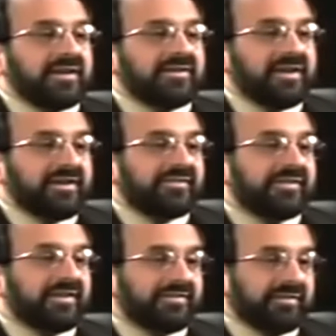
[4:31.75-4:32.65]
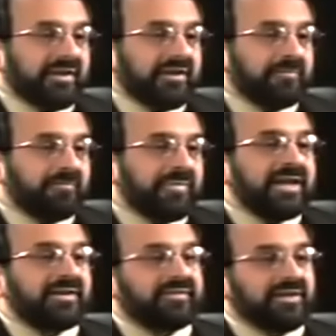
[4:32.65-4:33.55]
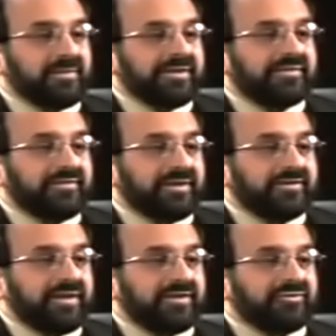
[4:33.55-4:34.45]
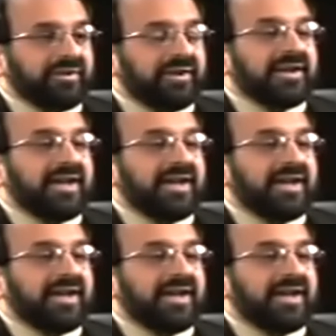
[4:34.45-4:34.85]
does Islam and Islamic civilization